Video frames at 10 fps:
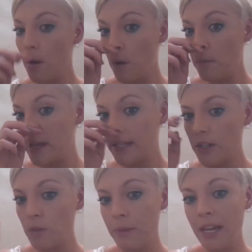All my
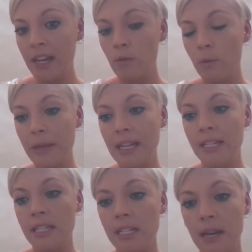social media will be
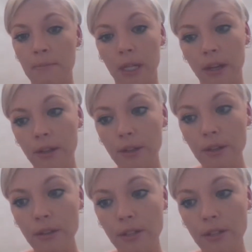listed down below.